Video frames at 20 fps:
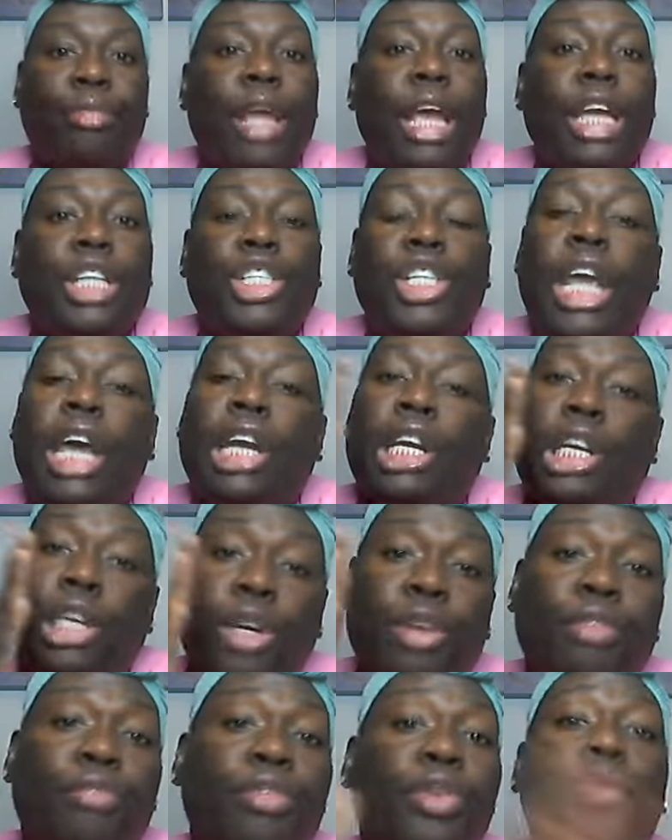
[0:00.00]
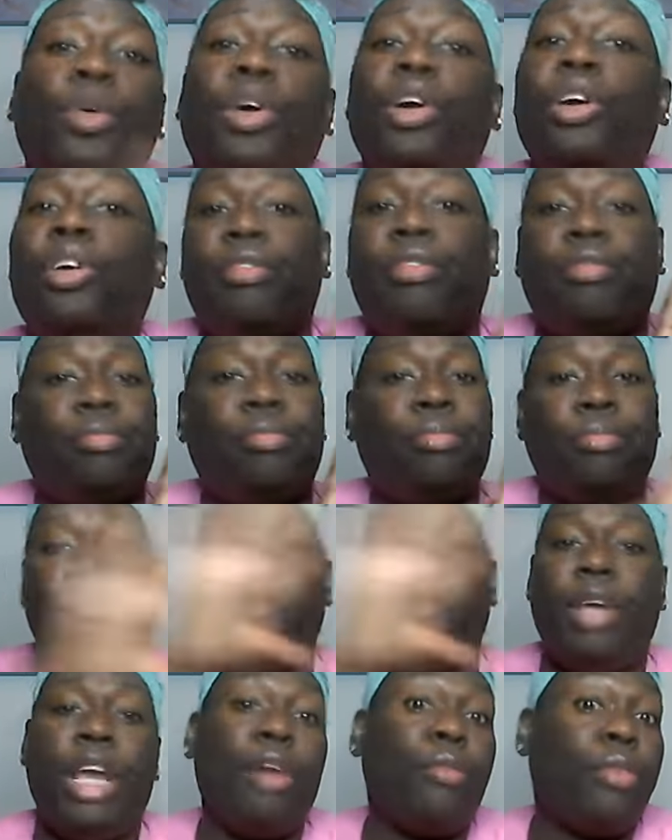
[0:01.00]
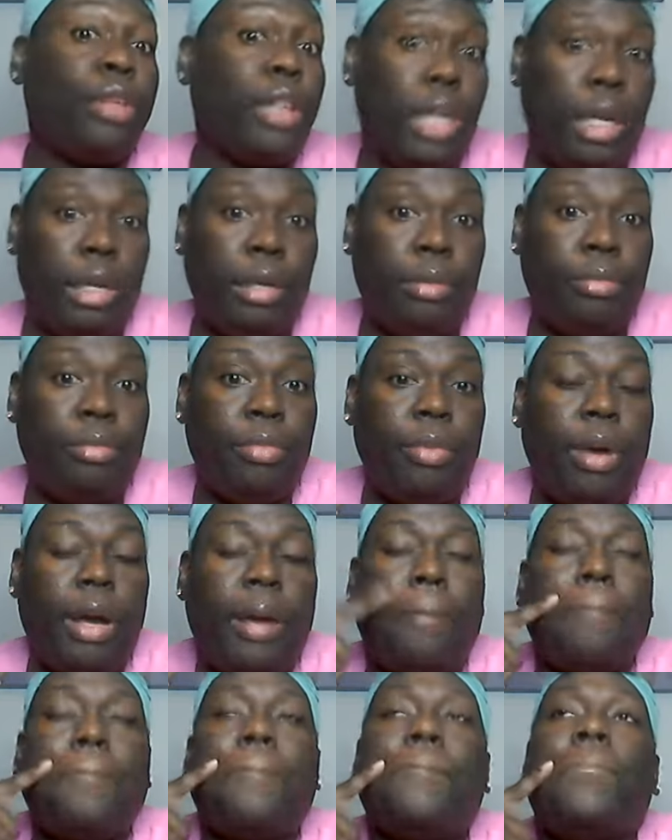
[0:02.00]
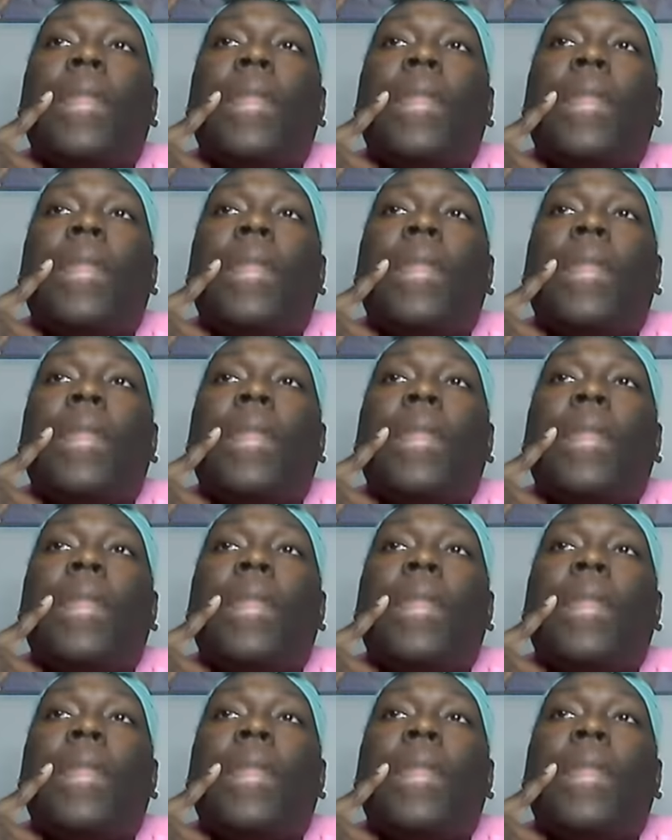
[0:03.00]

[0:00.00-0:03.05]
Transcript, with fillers: and she had a clear view of everything, right?